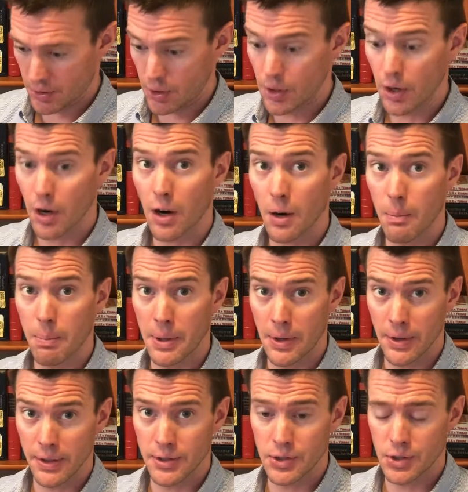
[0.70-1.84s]

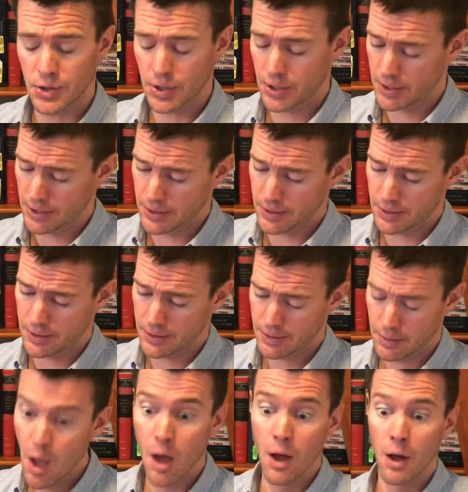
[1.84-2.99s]
Garbage.
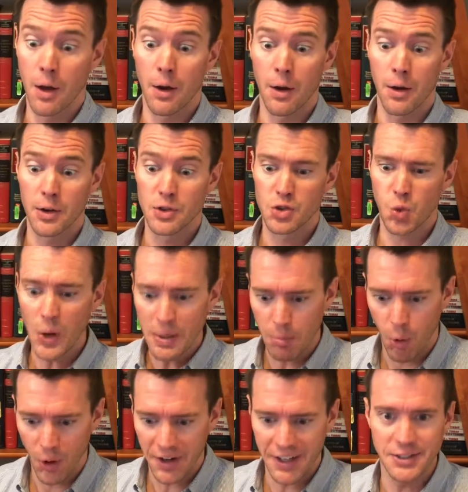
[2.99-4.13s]
Tweet
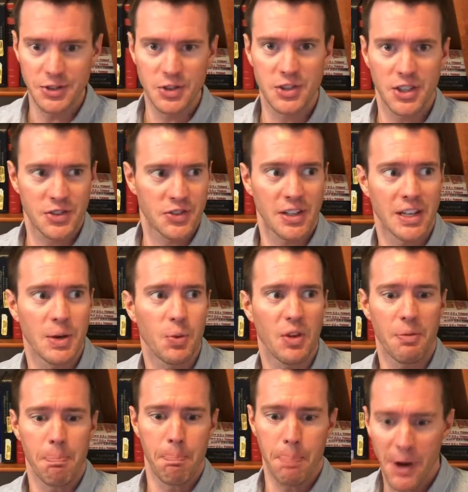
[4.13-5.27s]
more consistently with
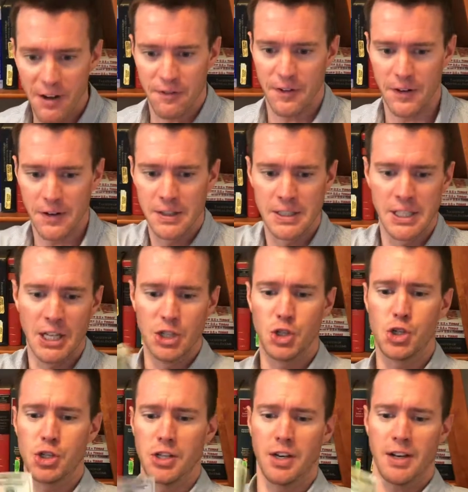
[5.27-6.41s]
Buffer.
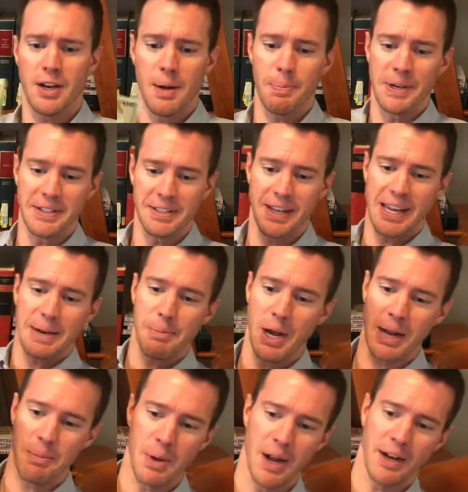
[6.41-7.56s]
Shut up and take
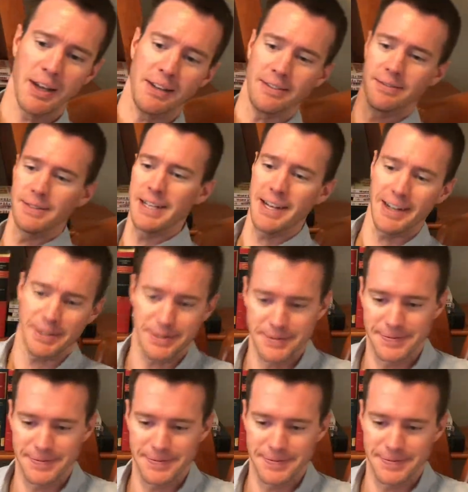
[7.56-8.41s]
my money. Meh.